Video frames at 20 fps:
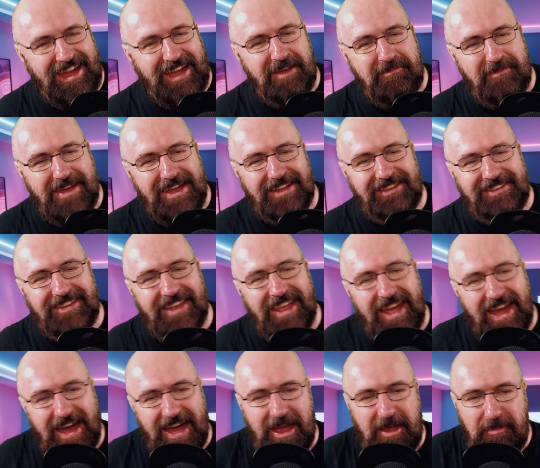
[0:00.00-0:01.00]
Hi Matt.
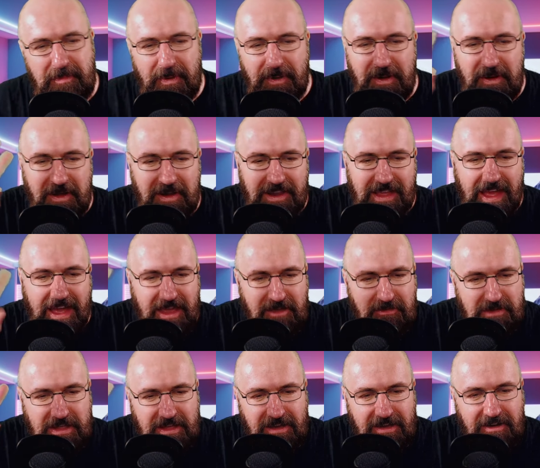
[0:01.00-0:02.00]
Hi Paul. Hi
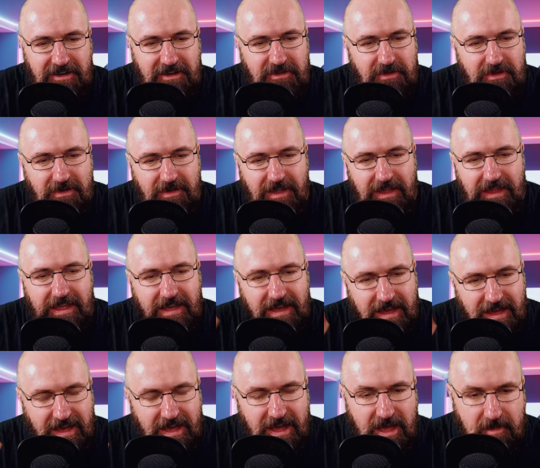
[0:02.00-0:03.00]
Ricardo.
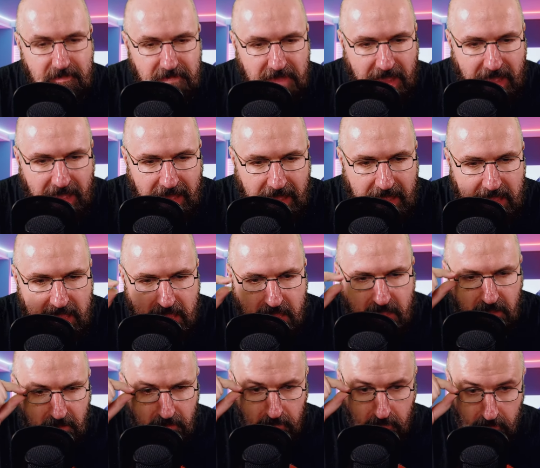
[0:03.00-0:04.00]
Um,
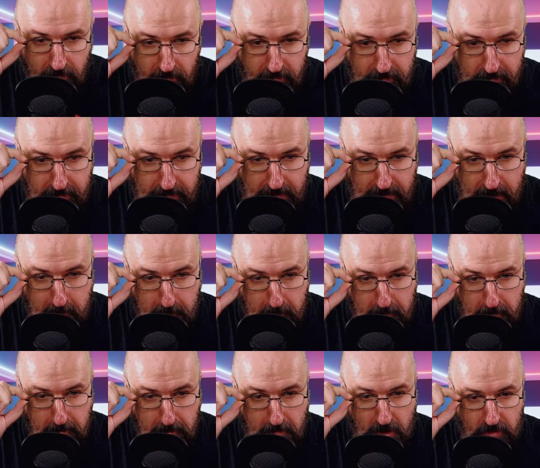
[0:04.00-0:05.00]
hi uh,
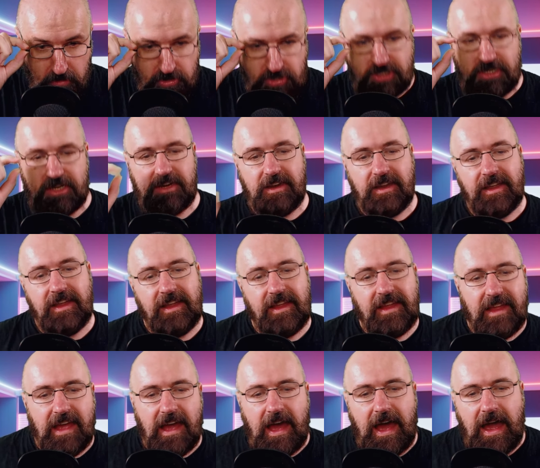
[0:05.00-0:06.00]
Nimmotion.
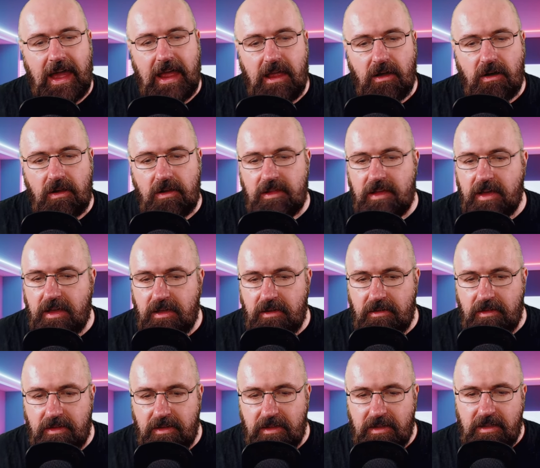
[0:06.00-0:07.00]
Hi
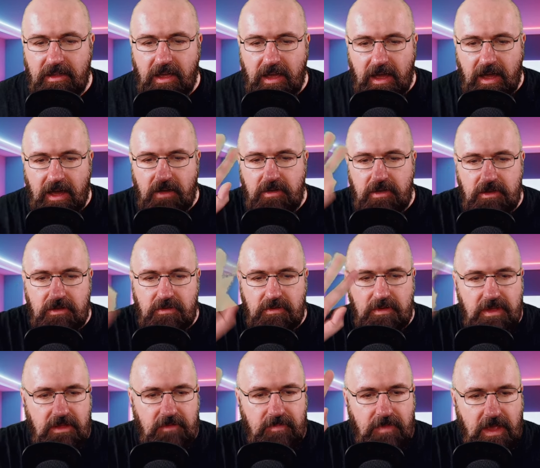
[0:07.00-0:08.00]
Olga. How are you
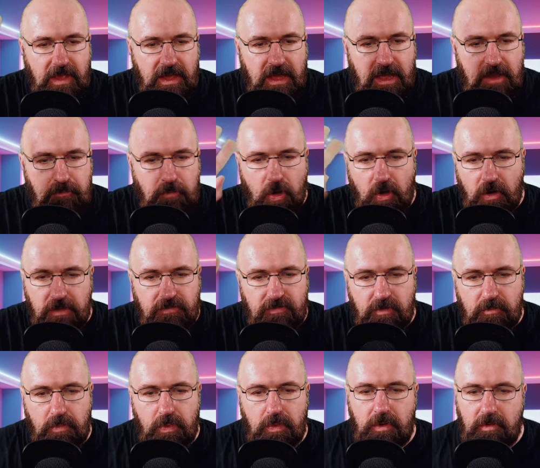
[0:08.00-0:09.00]
doing? Uh, Paul is
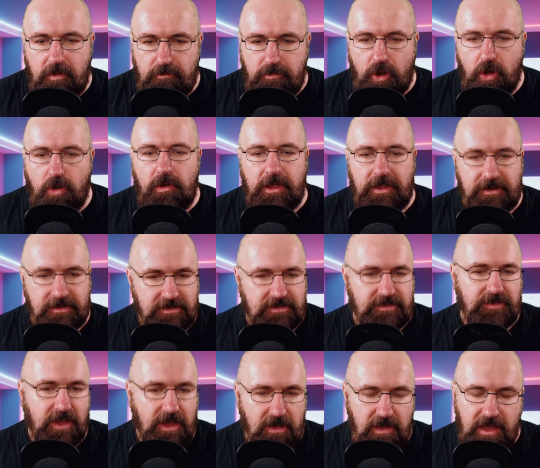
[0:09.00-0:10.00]
from P
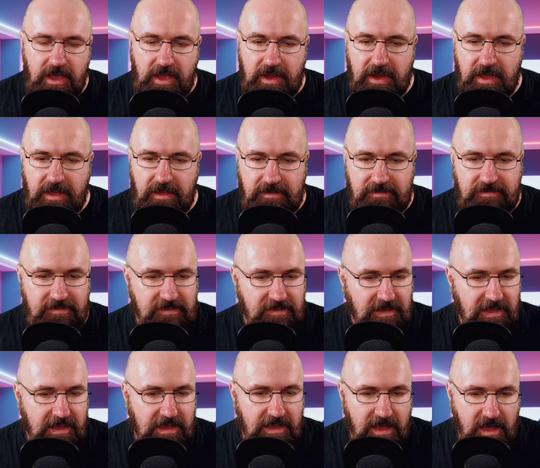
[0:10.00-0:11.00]
Poland. Okay, nice.
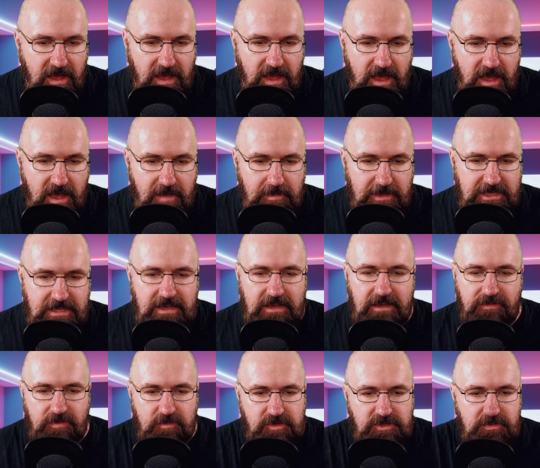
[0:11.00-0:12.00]
Uh,
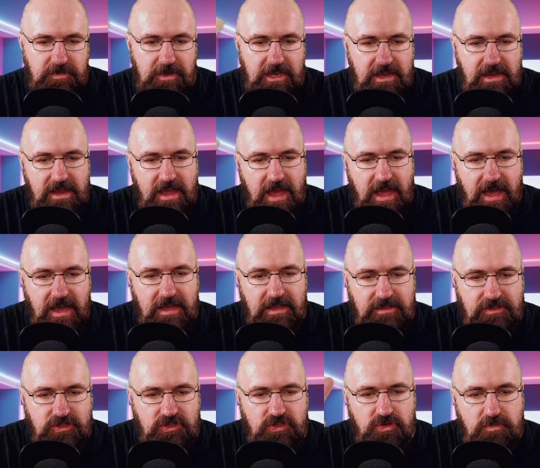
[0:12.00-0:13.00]
Matthias from Sweden.
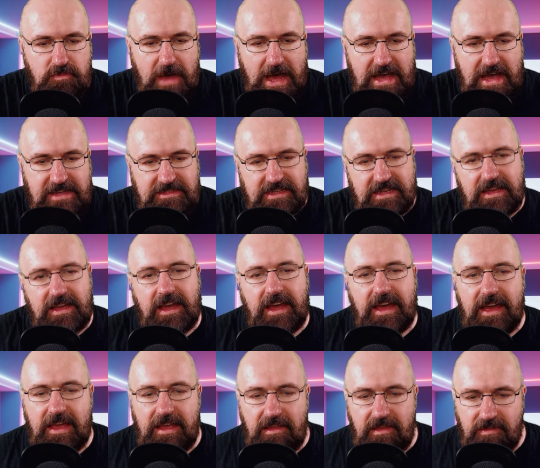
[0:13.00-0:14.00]
Hi Tsubasa.
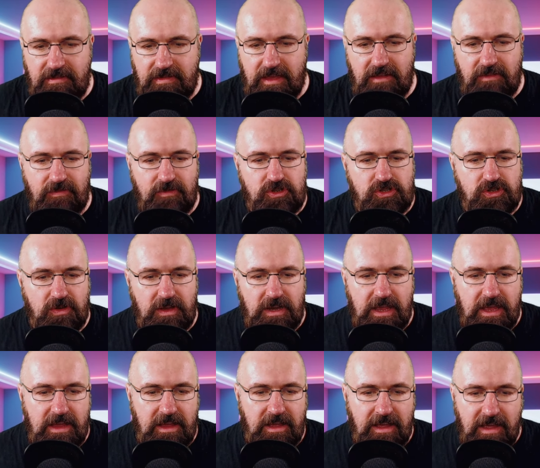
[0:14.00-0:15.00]
Hi. Thanks for
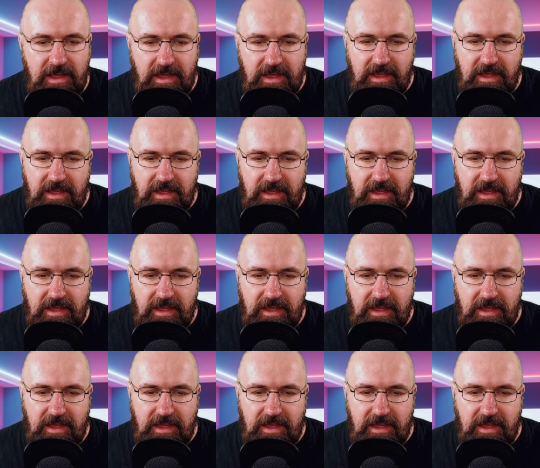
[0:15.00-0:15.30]
joining.